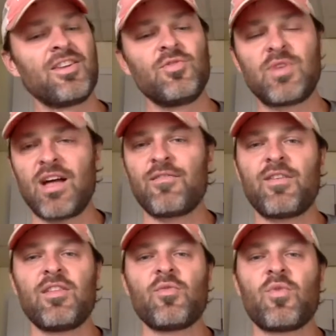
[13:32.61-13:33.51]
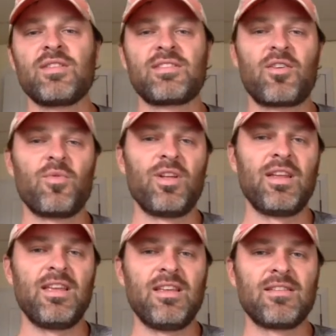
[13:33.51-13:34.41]
You've got to find the ones that are willing to
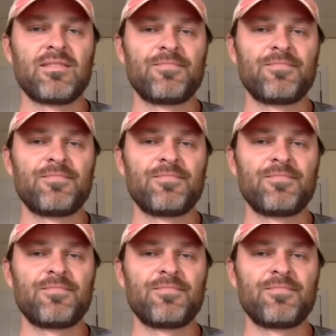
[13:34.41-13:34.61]
eat.